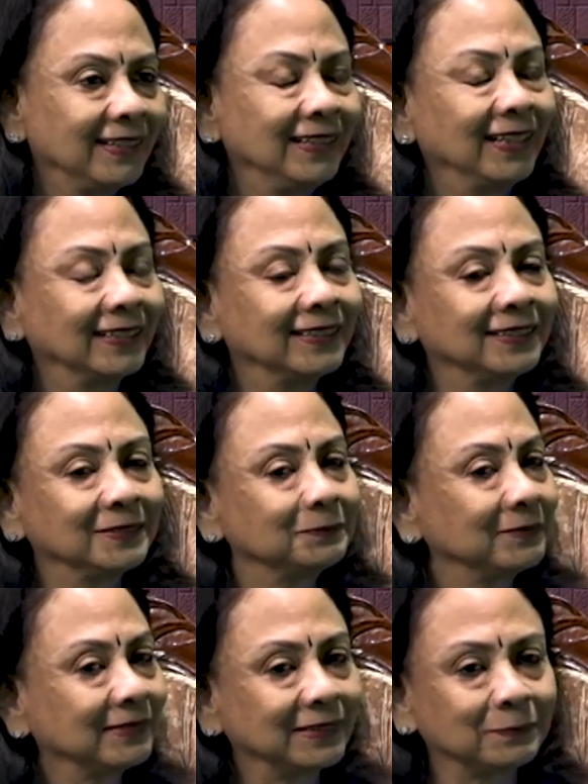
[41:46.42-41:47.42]
Yeah,
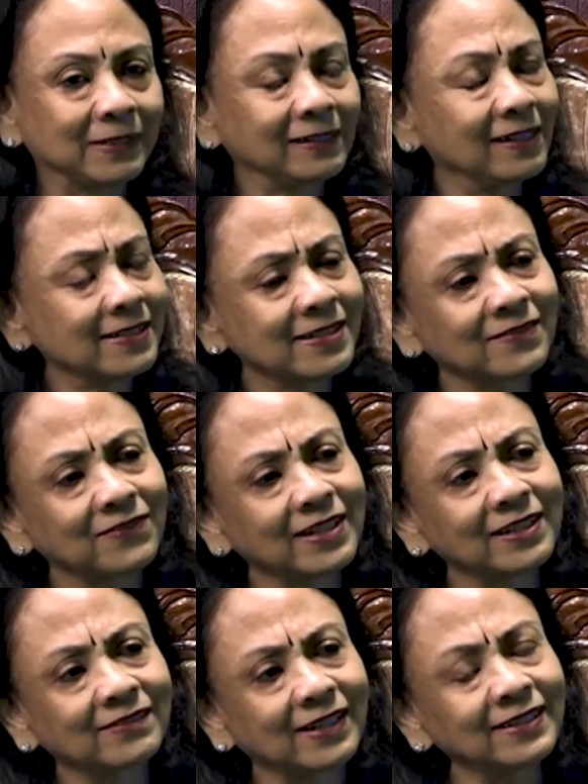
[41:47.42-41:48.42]
Prakash is
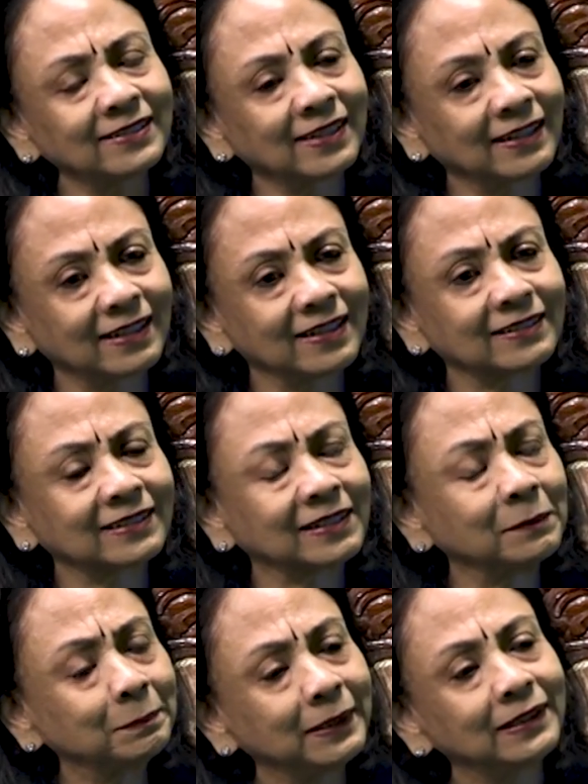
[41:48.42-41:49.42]
very right, and I
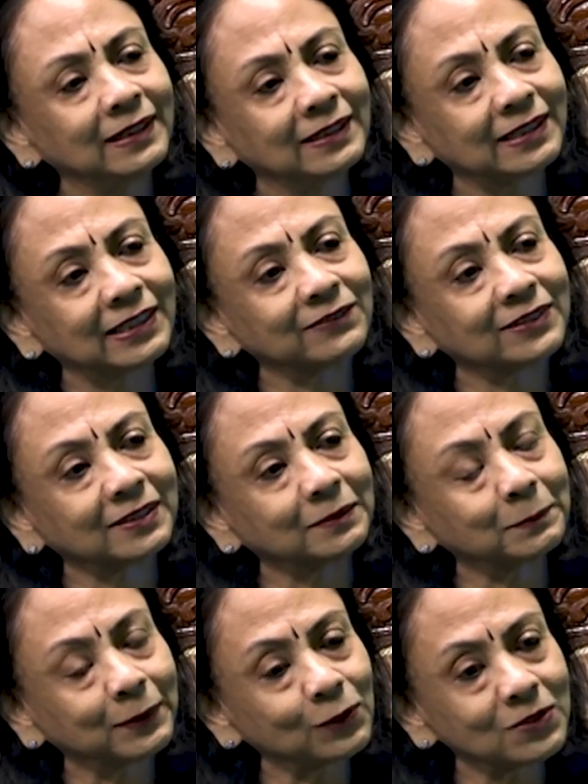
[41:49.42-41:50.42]
completely agree with
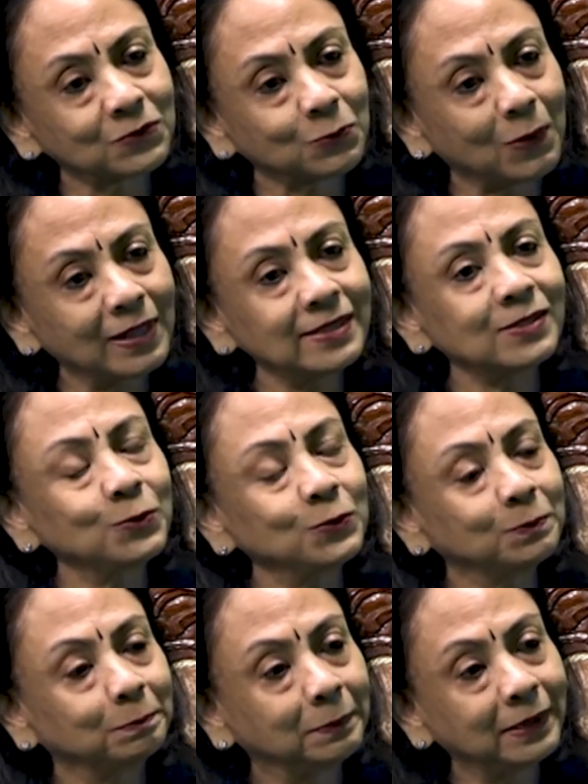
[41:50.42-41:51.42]
him, because once
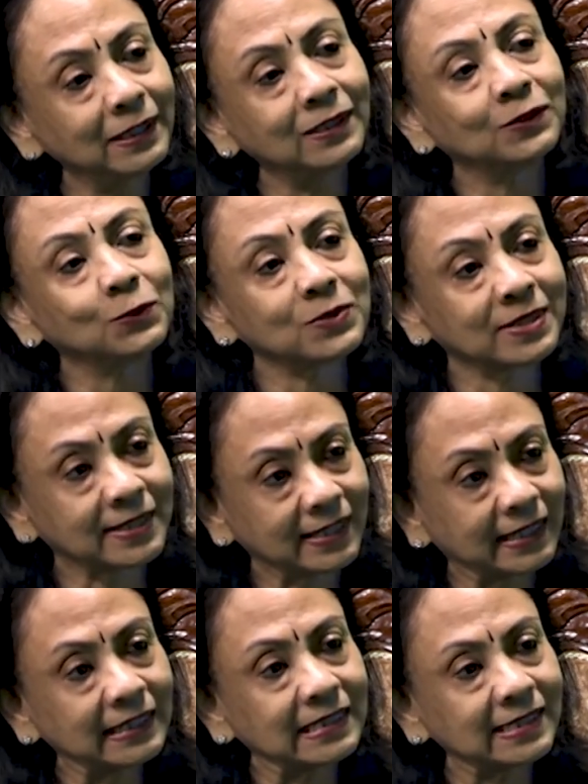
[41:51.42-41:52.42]
you build those
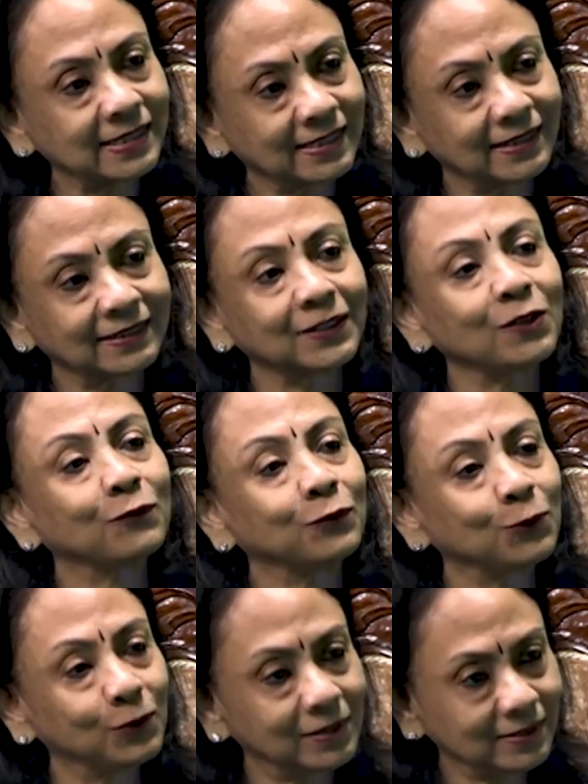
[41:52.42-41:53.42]
skills, your
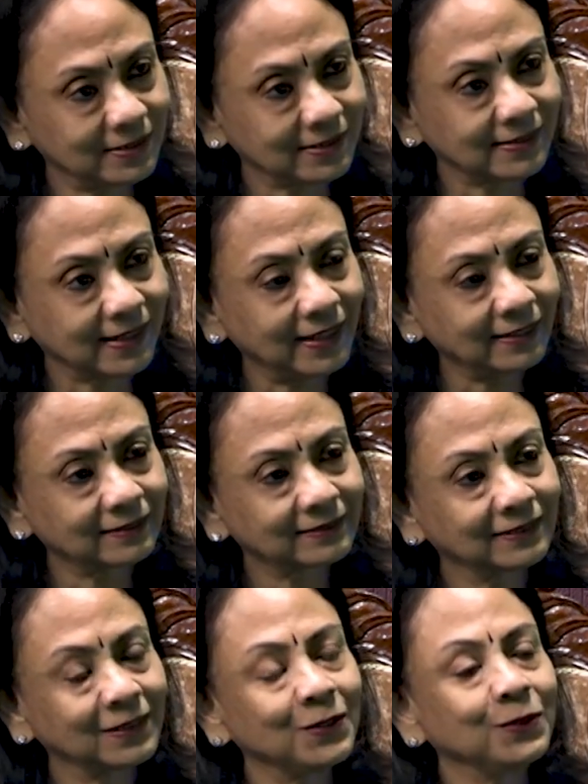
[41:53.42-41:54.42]
focus is there,
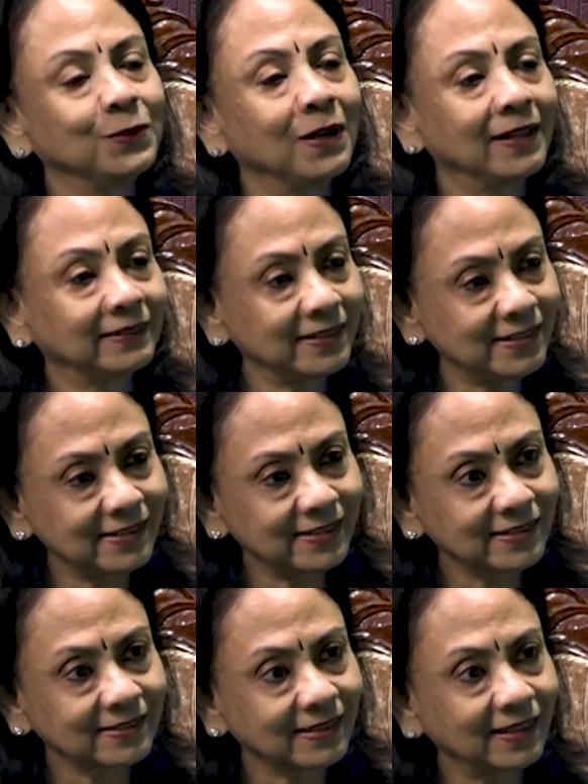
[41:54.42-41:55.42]
your attention
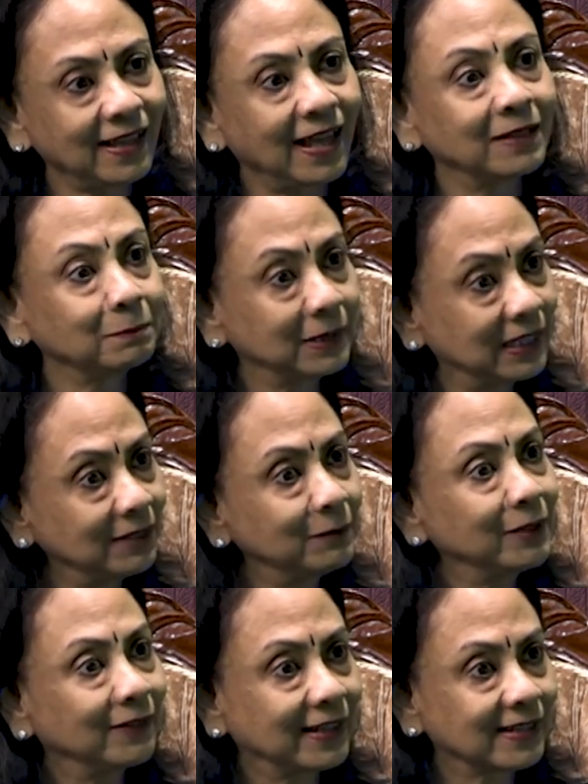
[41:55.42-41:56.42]
is there, and believe
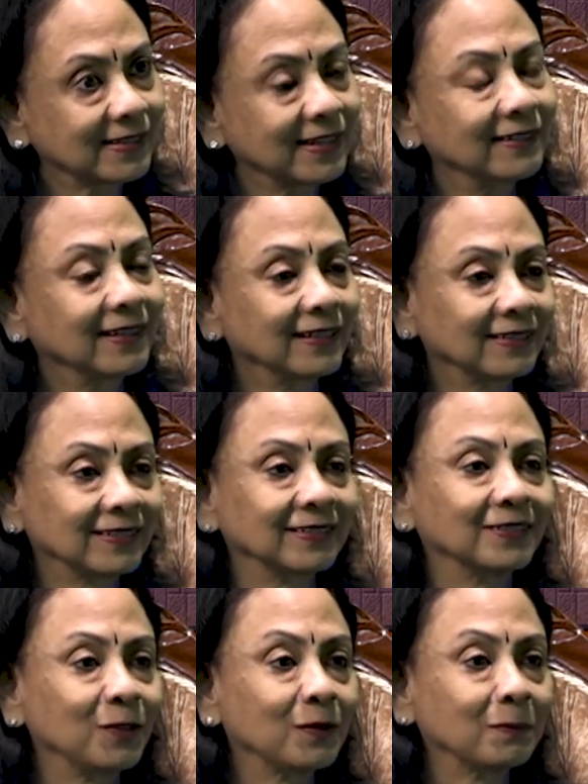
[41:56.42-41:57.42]
me when I say that,
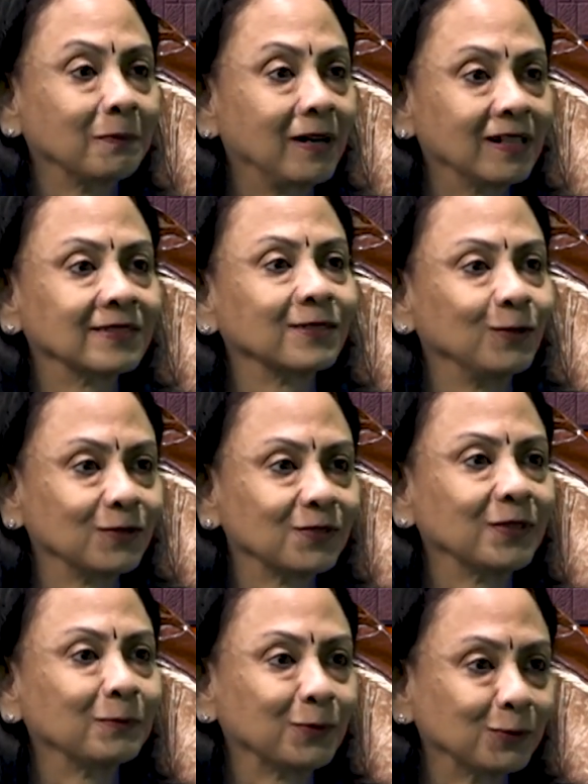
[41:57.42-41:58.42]
your marks also
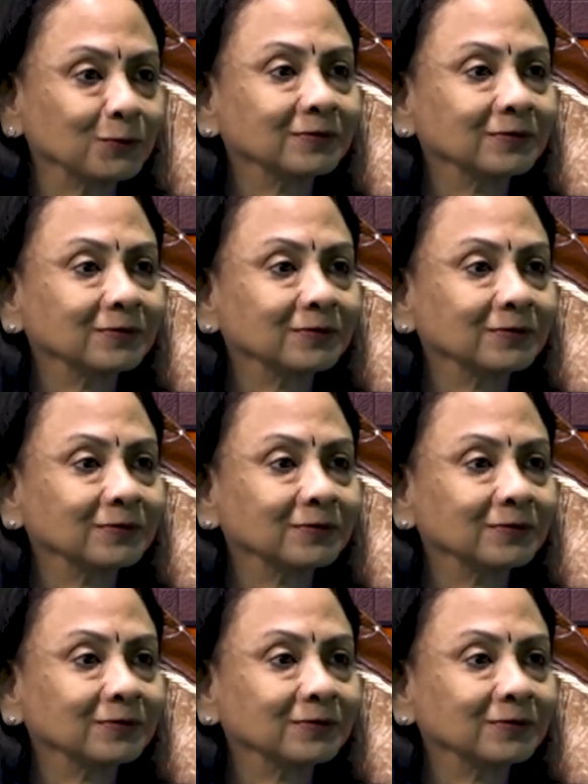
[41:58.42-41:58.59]
improve.